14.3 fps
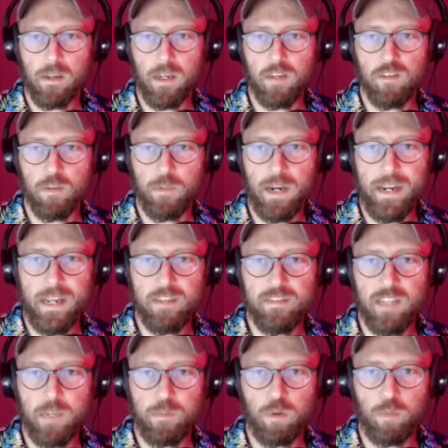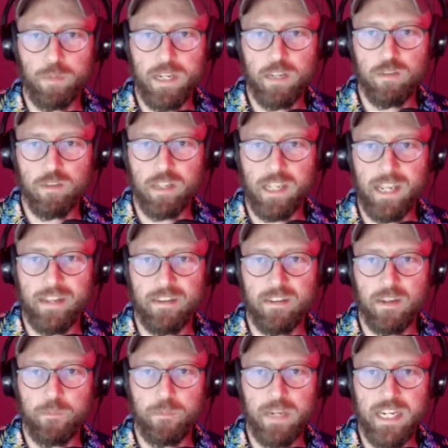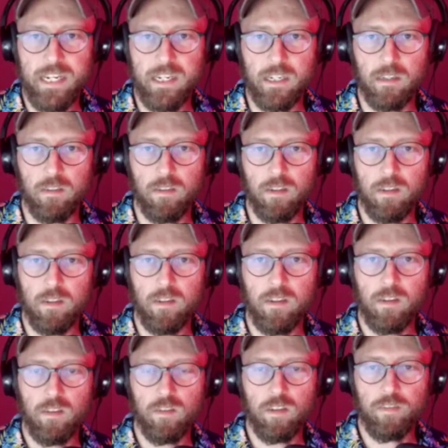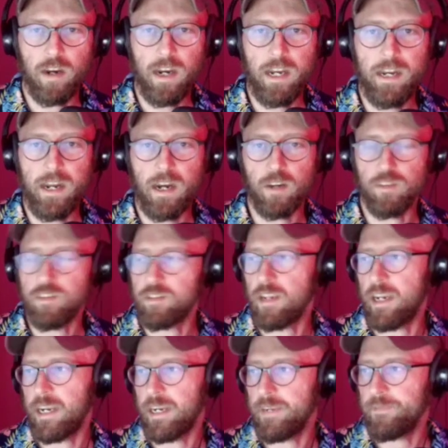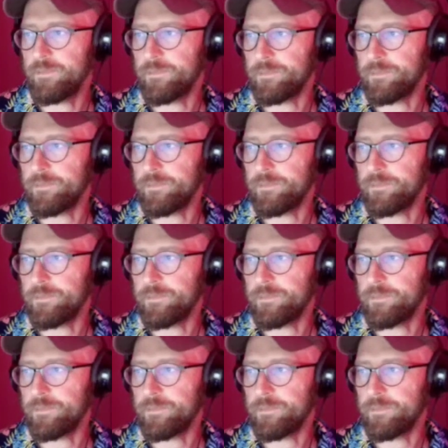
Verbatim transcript: Okay, so my next step will be to get the median. So if I now say